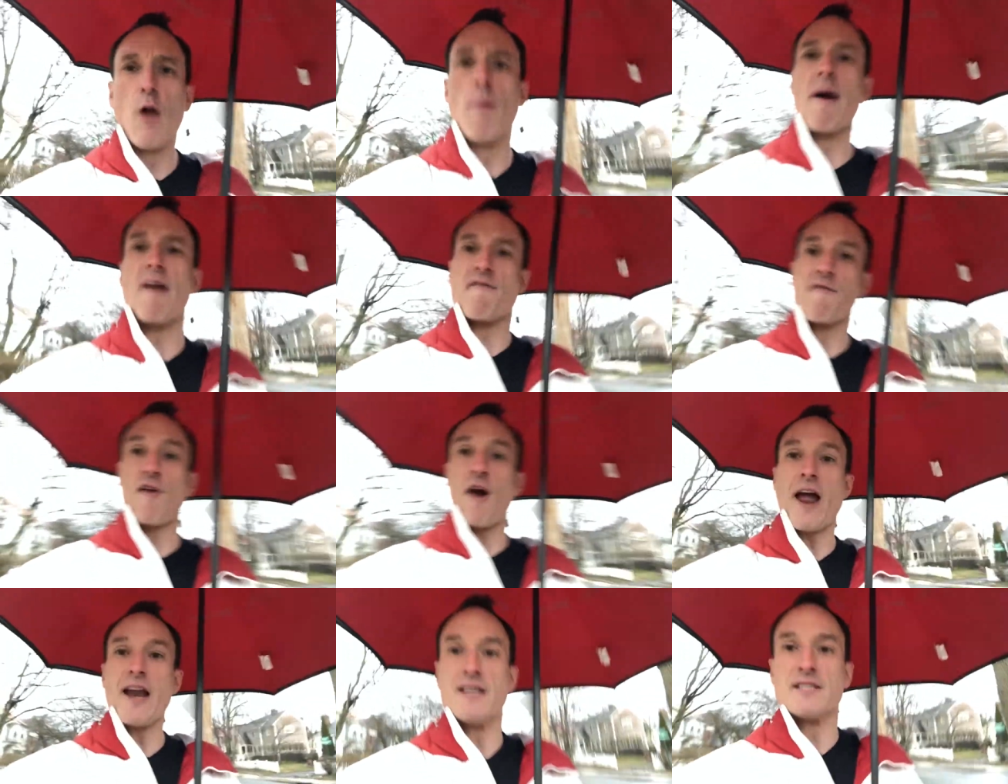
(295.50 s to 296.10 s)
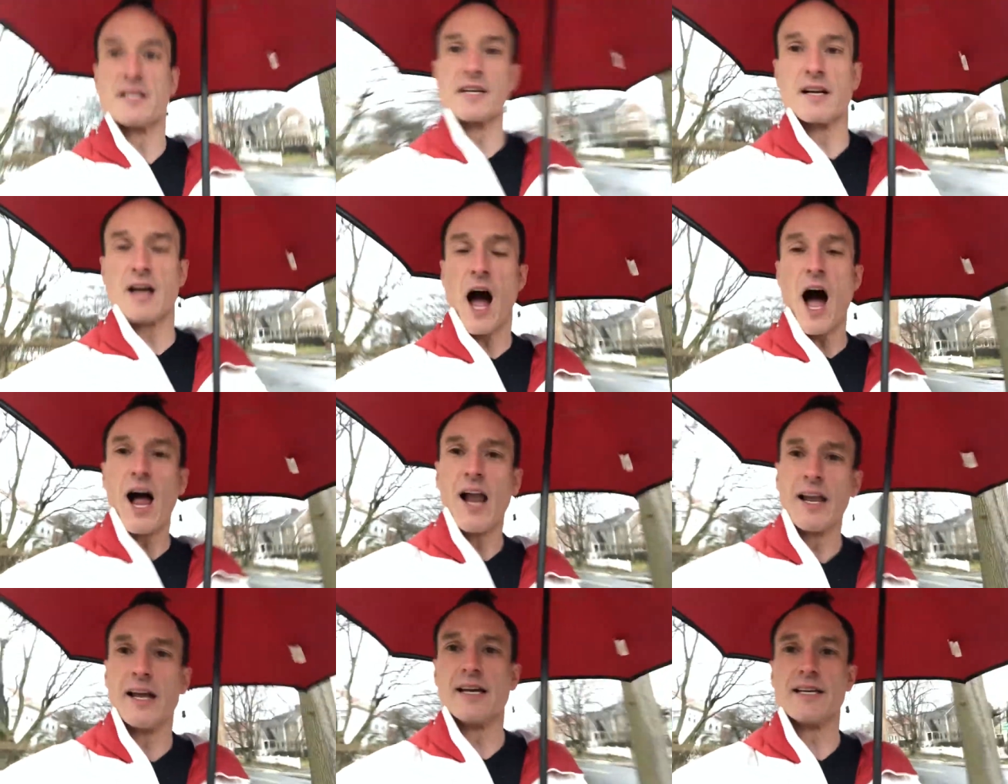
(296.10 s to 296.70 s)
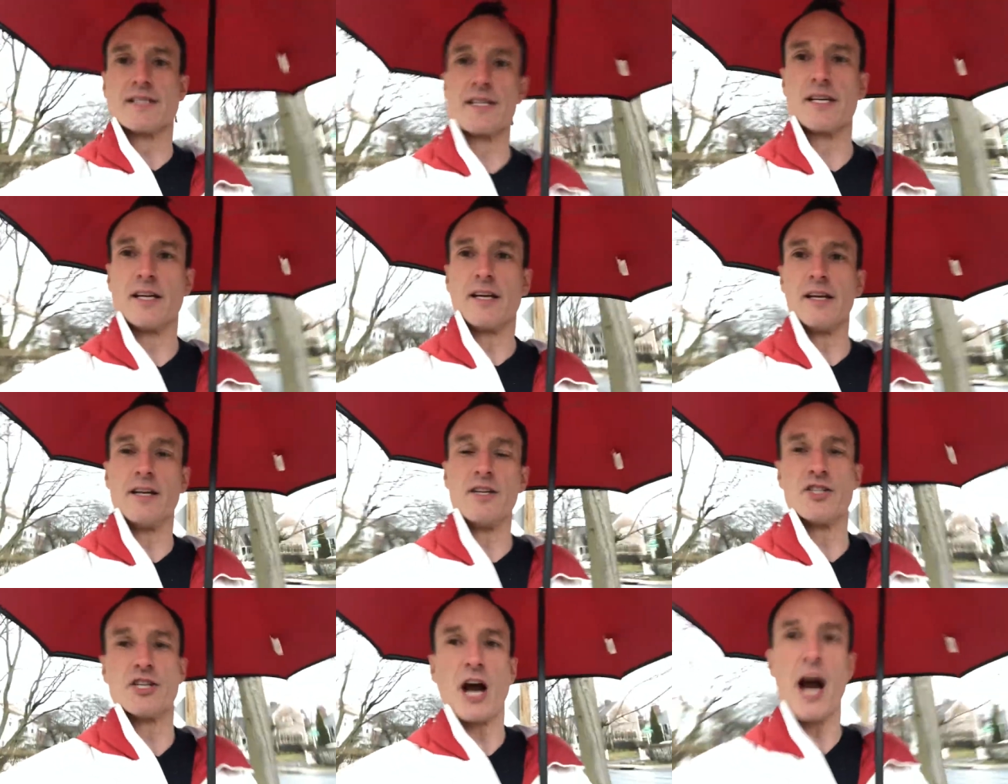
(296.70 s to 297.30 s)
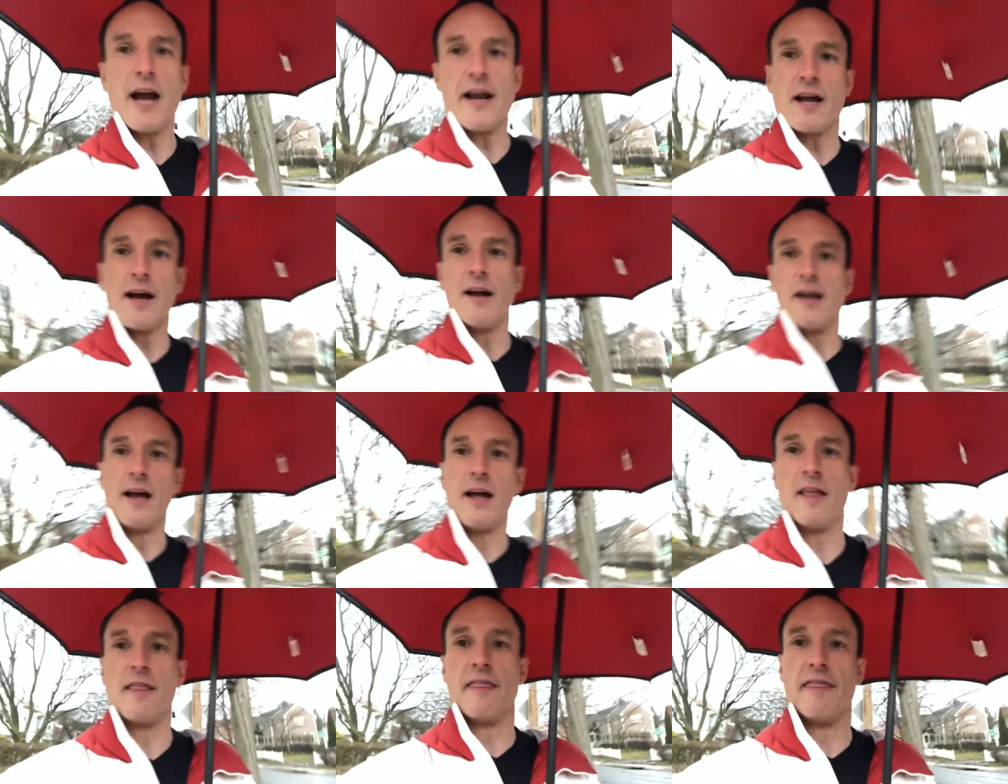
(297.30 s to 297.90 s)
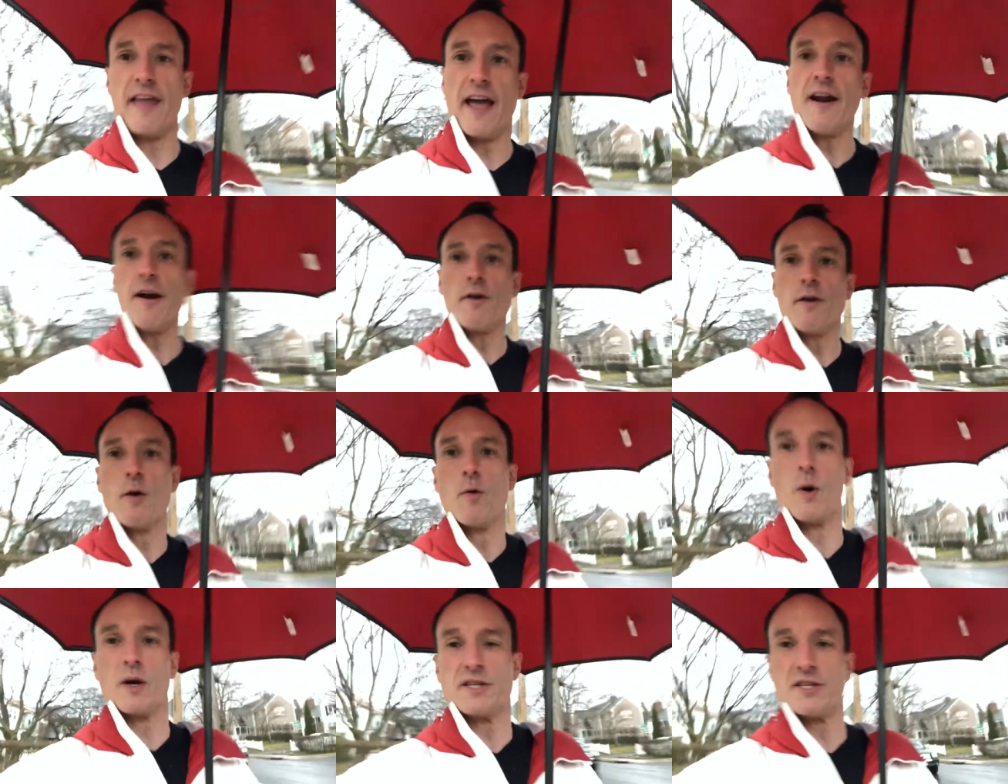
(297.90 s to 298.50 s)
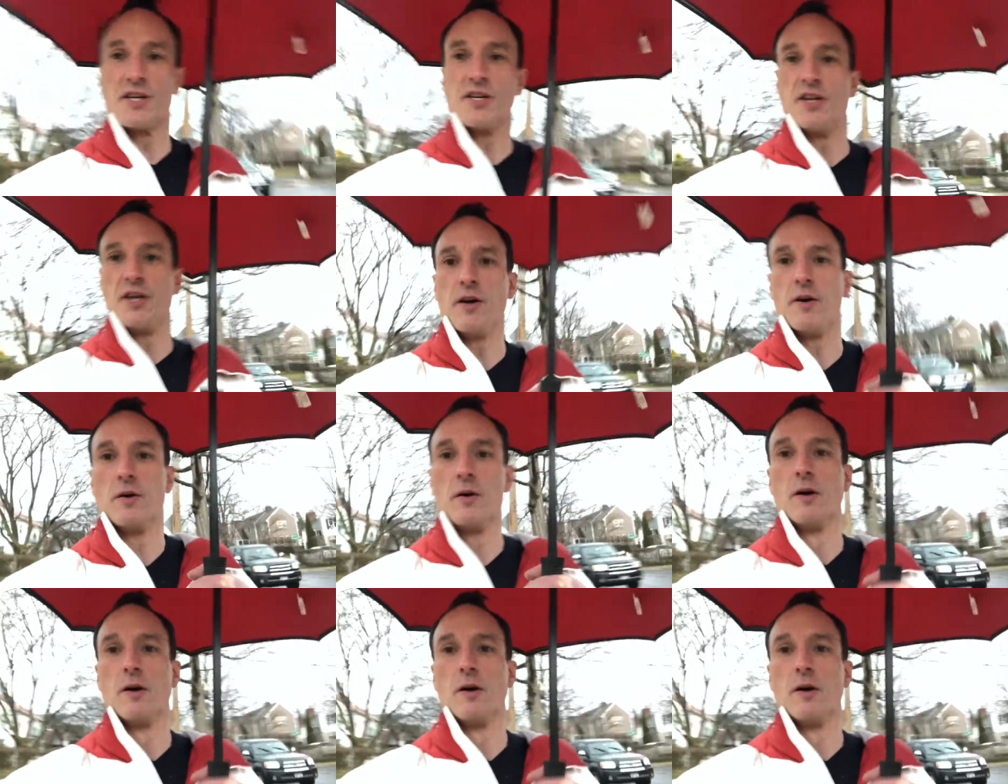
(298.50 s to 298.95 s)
friends and colleagues in China. They don't know what to do.